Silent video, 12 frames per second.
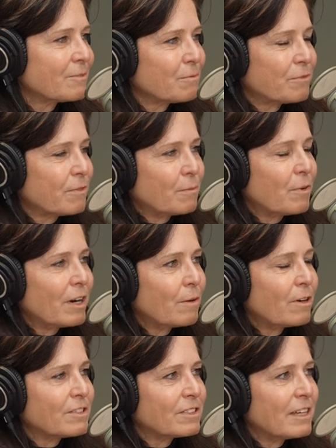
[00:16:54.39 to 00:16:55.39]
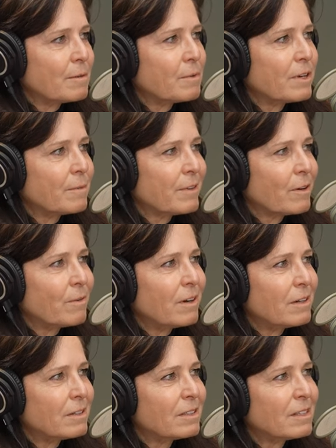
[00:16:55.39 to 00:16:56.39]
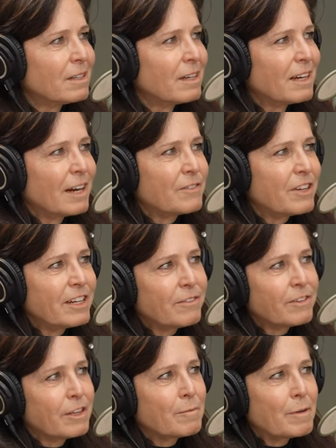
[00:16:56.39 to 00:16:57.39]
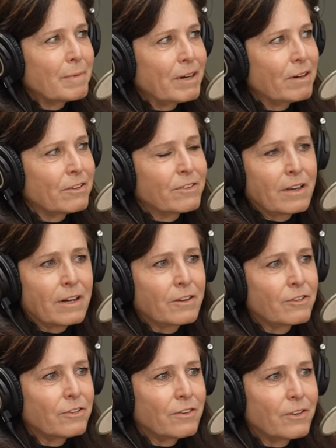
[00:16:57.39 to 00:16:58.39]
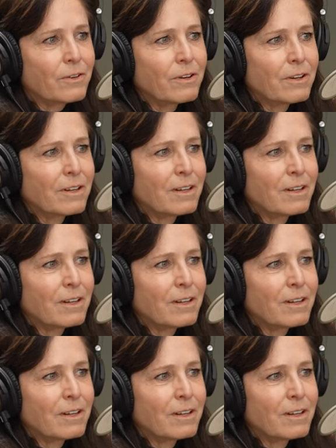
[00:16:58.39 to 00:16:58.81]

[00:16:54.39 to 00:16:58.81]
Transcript: from where I was at that point, I'm like, well, I've done everything my parents thought I should do.